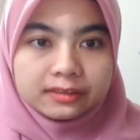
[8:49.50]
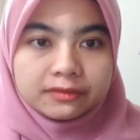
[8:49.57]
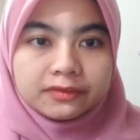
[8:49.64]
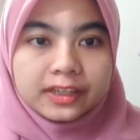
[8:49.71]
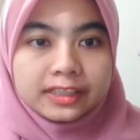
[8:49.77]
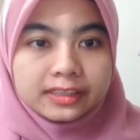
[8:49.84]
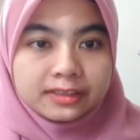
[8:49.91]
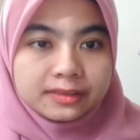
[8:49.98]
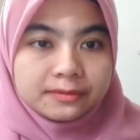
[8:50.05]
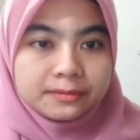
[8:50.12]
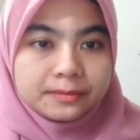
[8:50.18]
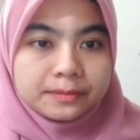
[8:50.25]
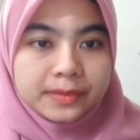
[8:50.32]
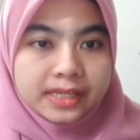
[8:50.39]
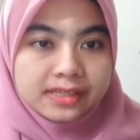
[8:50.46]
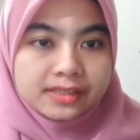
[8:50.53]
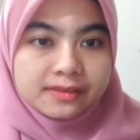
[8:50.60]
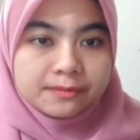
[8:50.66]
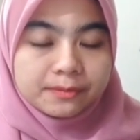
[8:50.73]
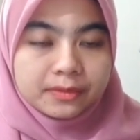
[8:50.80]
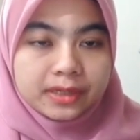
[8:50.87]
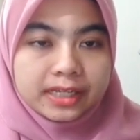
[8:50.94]
final mass
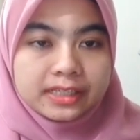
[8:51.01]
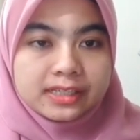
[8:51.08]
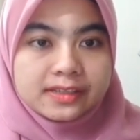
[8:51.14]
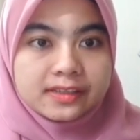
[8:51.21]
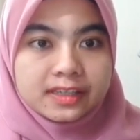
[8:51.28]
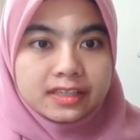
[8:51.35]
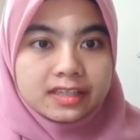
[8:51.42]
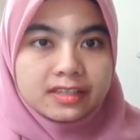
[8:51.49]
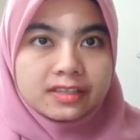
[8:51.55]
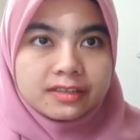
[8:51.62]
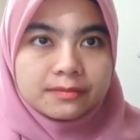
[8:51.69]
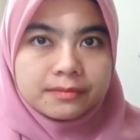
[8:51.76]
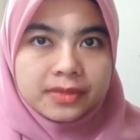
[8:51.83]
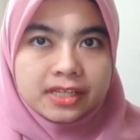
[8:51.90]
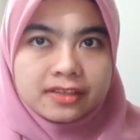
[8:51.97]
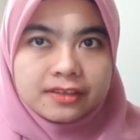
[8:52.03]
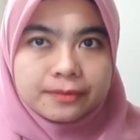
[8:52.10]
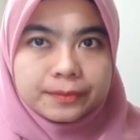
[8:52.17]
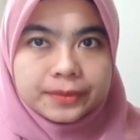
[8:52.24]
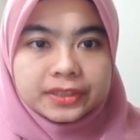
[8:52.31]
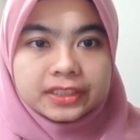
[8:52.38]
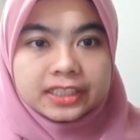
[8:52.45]
minus initial mass
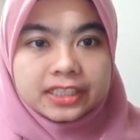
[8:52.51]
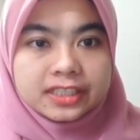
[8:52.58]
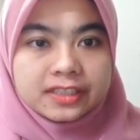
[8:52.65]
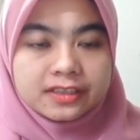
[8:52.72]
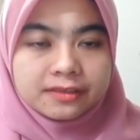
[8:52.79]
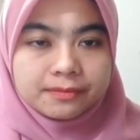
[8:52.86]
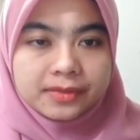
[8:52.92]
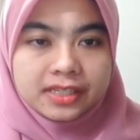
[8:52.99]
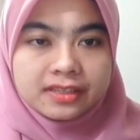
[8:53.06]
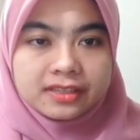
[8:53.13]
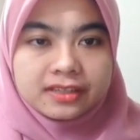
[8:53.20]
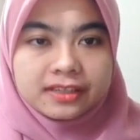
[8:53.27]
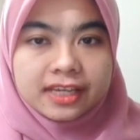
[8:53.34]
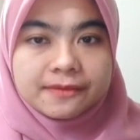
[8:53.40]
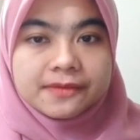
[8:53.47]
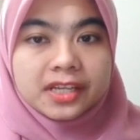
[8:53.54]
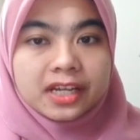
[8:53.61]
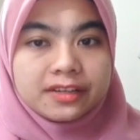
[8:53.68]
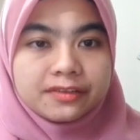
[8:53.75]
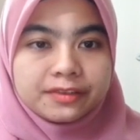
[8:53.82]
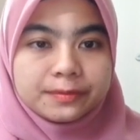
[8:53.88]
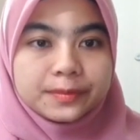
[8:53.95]
per initial mass times
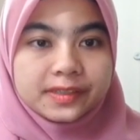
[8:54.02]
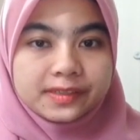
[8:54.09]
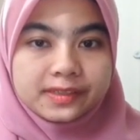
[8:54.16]
100%.